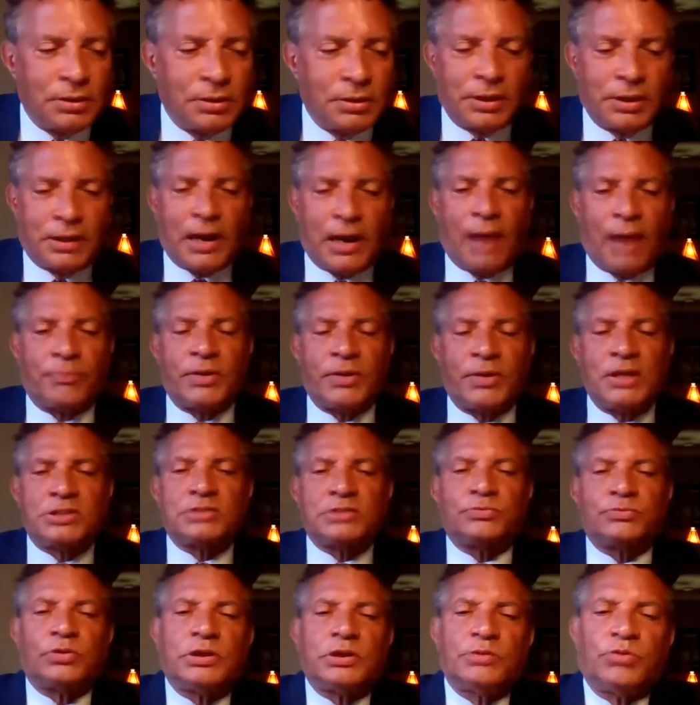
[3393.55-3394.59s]
the
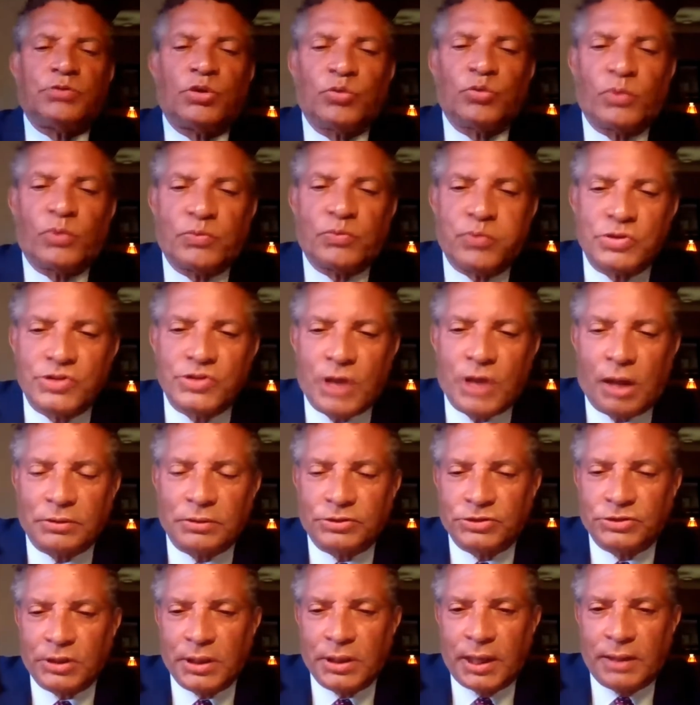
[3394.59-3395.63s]
comprehensive Rooney Rule with results.